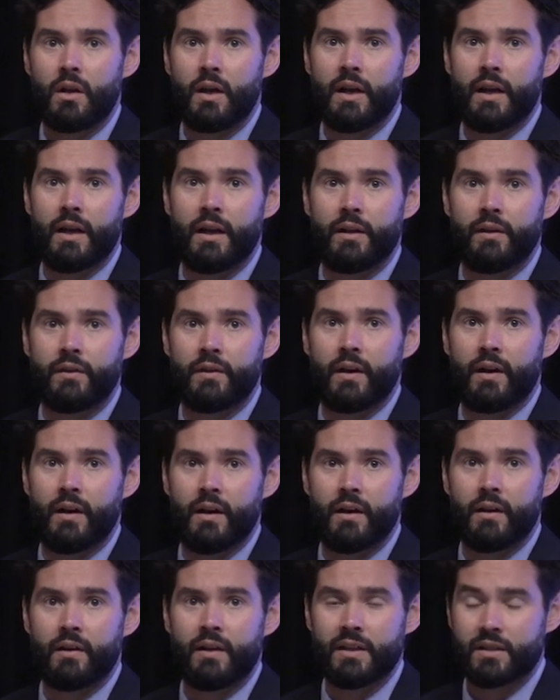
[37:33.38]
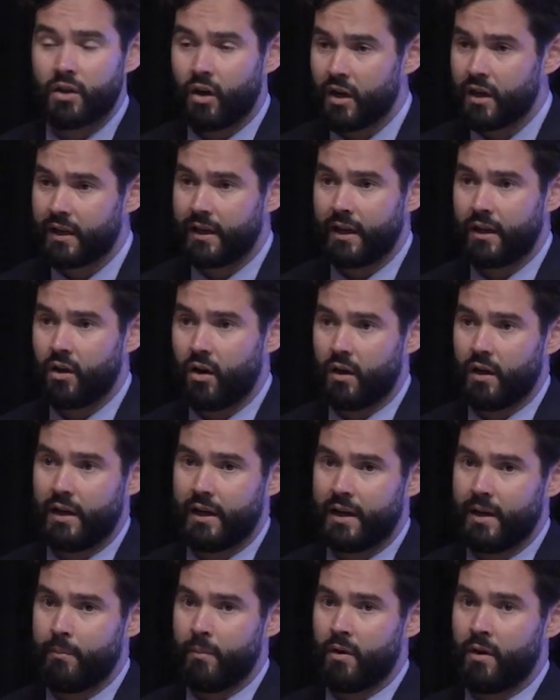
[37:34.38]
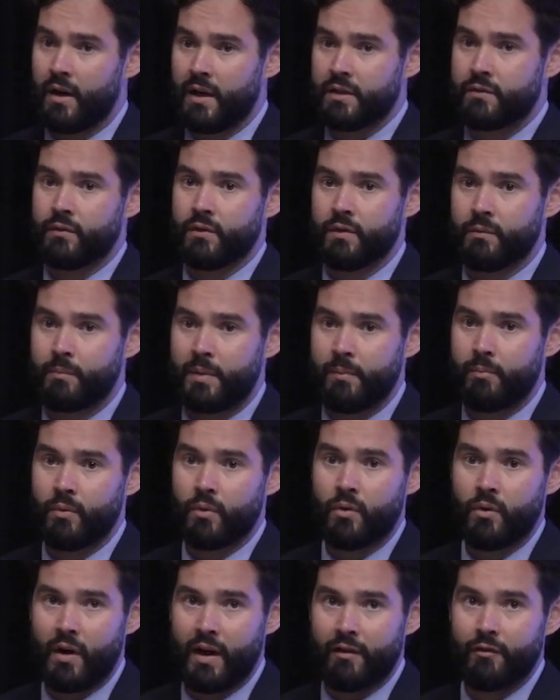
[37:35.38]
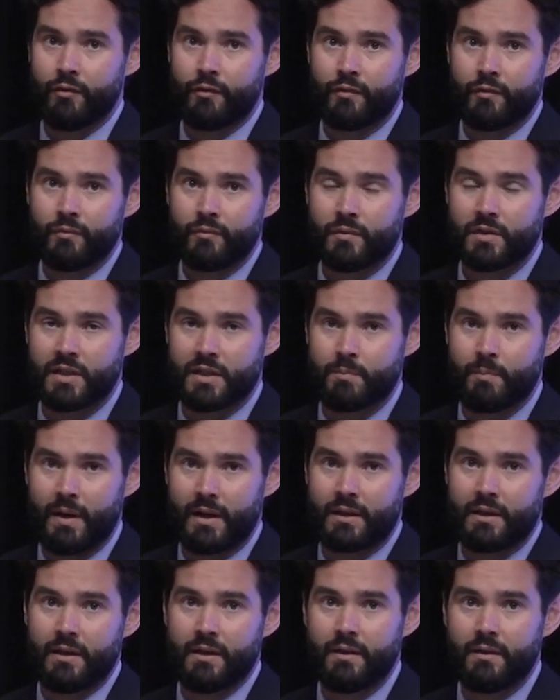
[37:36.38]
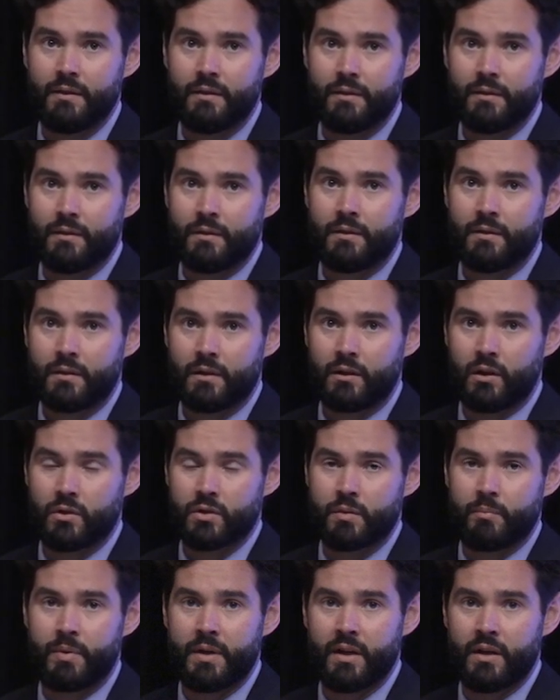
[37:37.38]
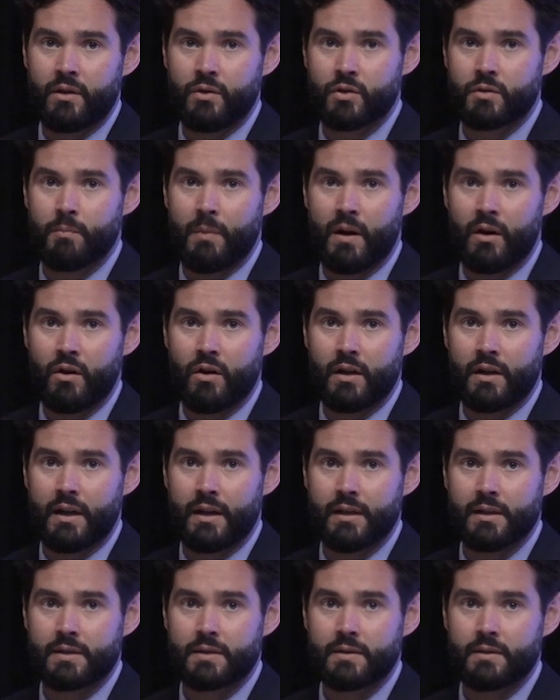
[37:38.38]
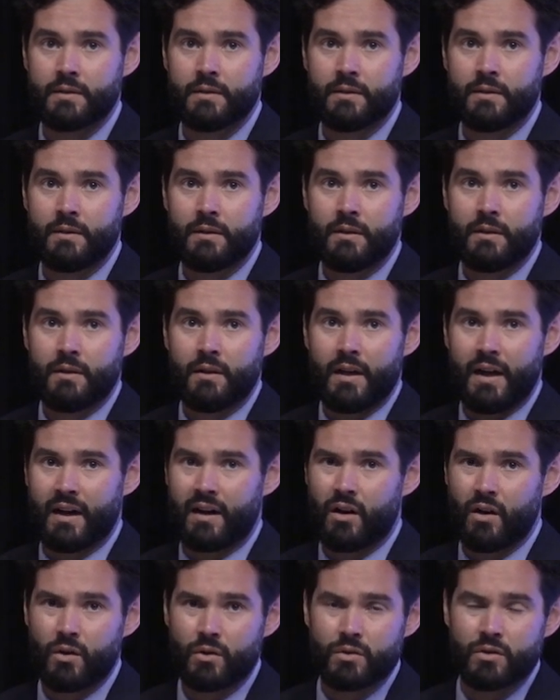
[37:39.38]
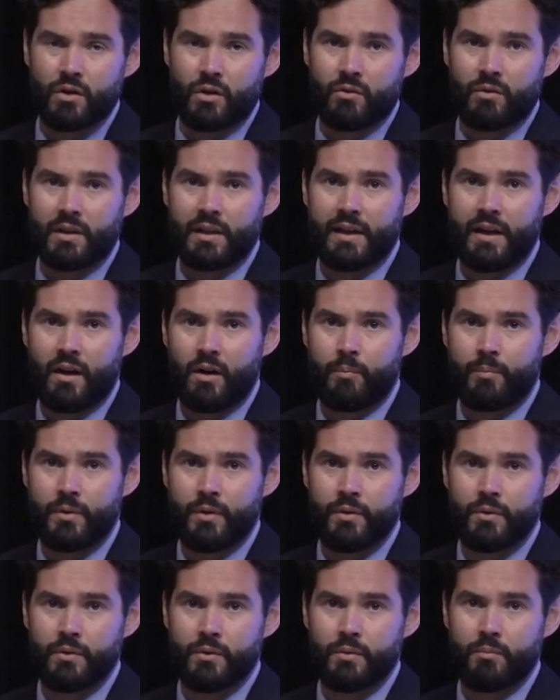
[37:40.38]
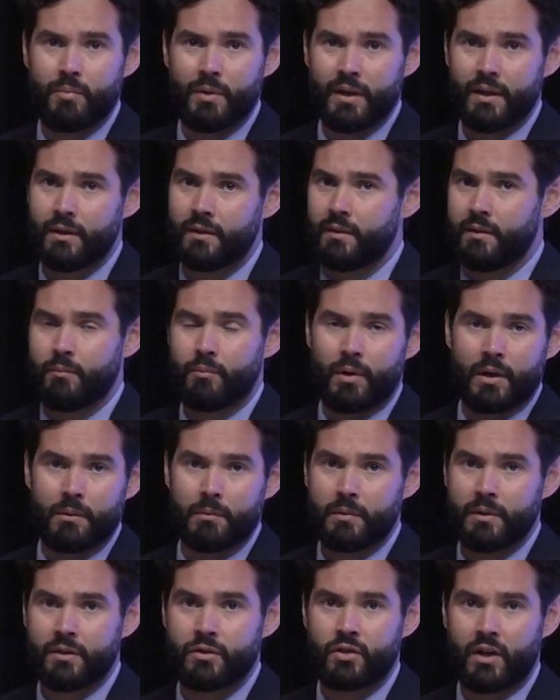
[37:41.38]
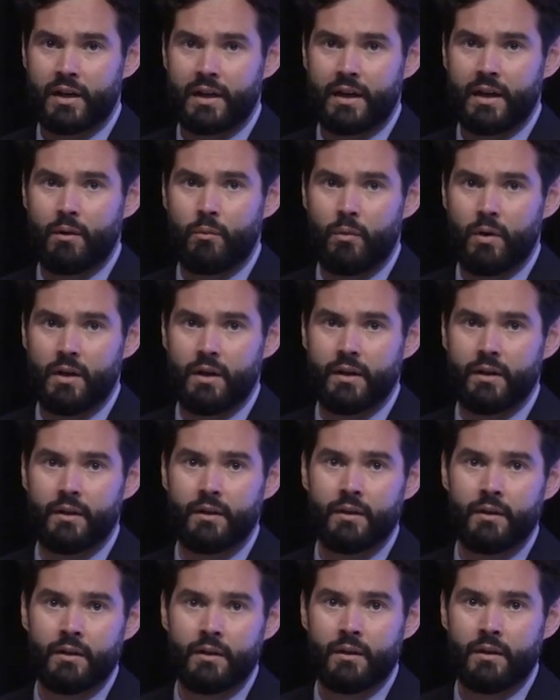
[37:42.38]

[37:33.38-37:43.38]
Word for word: And uh, it's hard to get cardiac MRIs for people who have suspected clozapine induced myocarditis. Echoes don't really help you, but probably try to get one.